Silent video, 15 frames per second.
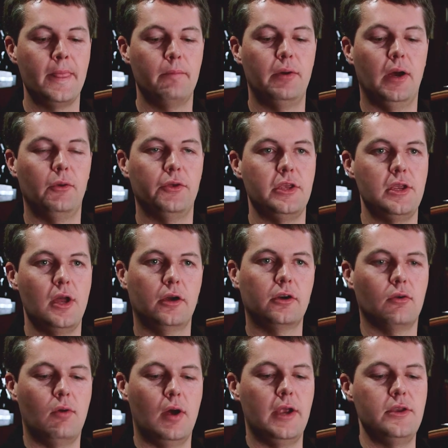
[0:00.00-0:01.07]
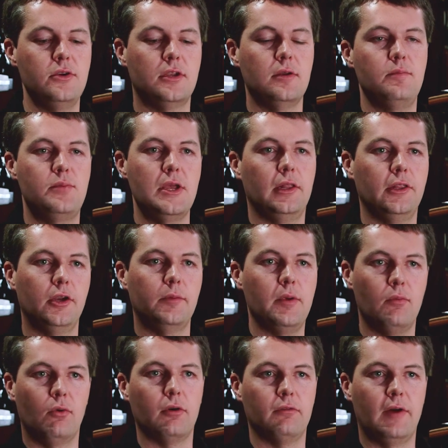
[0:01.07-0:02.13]
But with a younger wine, you can be a little
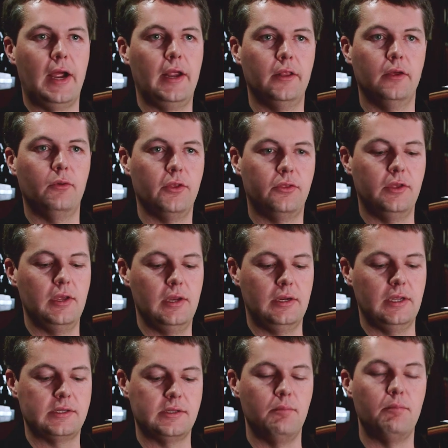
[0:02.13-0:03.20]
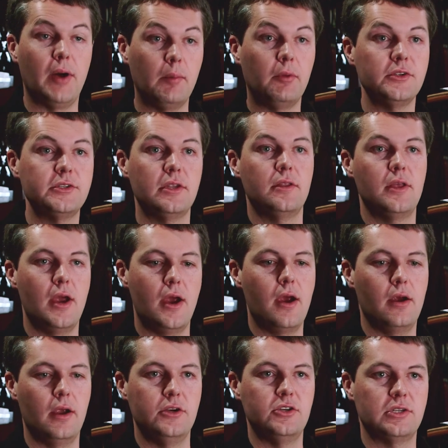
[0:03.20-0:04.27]
bit more violent with it, get some bubbles in
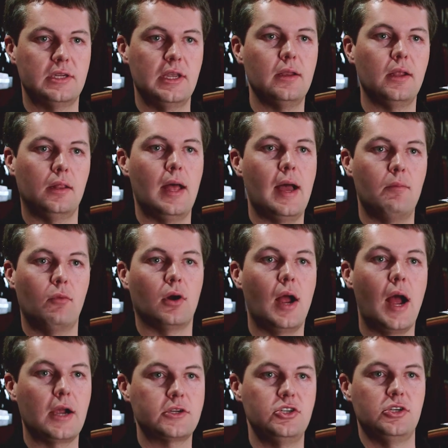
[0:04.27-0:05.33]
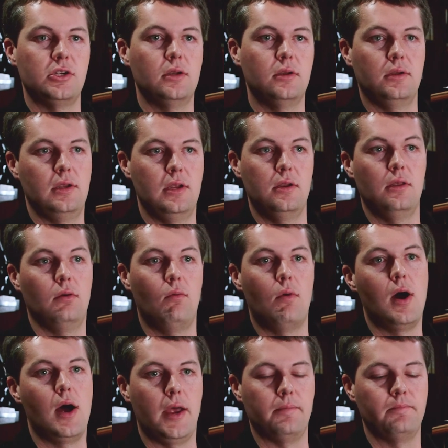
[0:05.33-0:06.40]
there, and just get a lot more oxygen into the
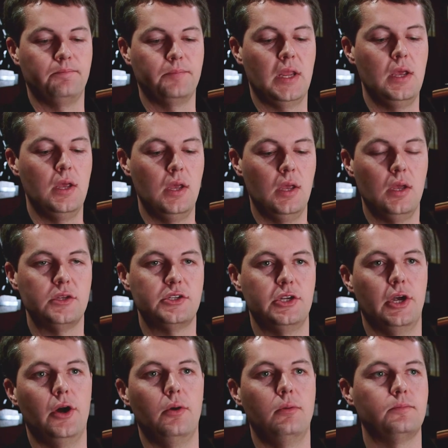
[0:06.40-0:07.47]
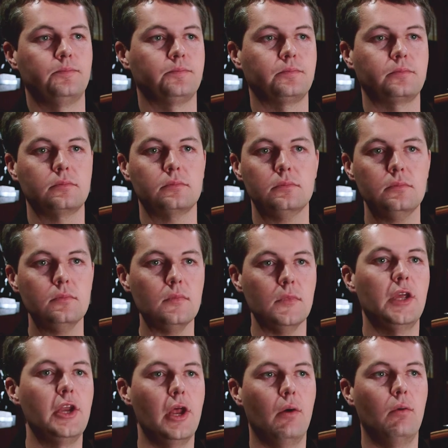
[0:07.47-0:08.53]
wine. So,
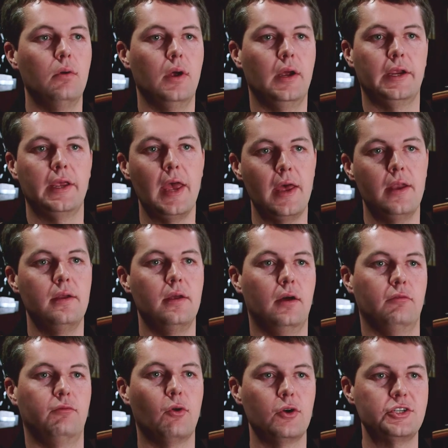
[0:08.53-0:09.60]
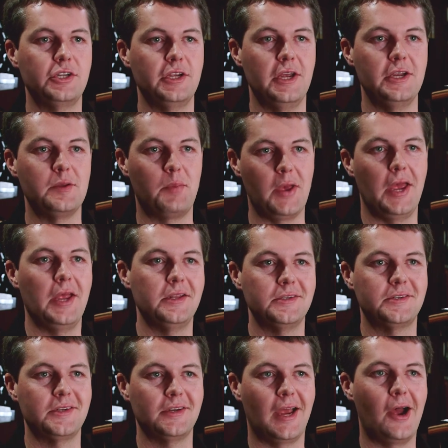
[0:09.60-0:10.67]
again, unfortunately, it
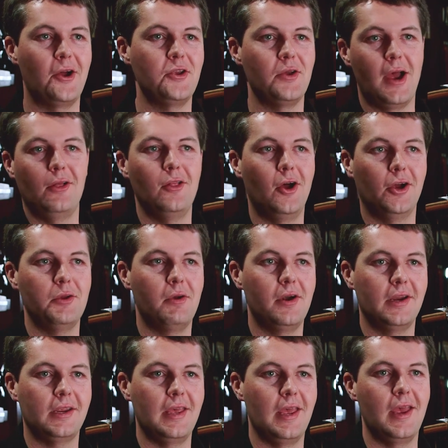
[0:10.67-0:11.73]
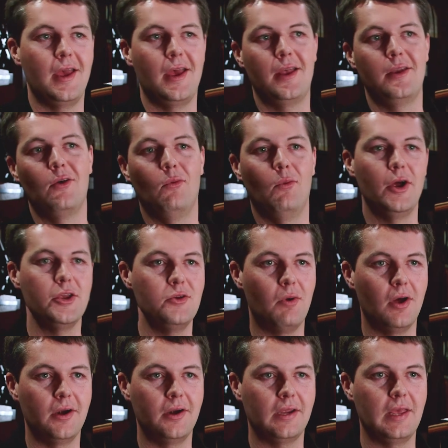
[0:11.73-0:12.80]
depends how long you want to decant, what you
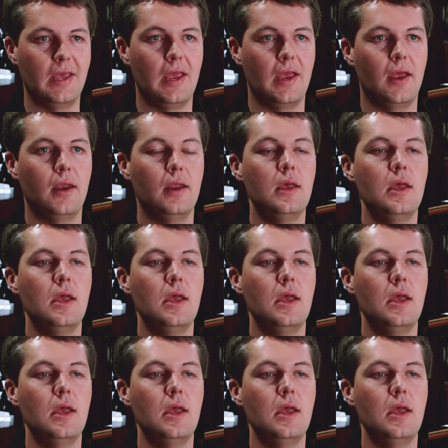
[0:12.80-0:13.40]
want to decant.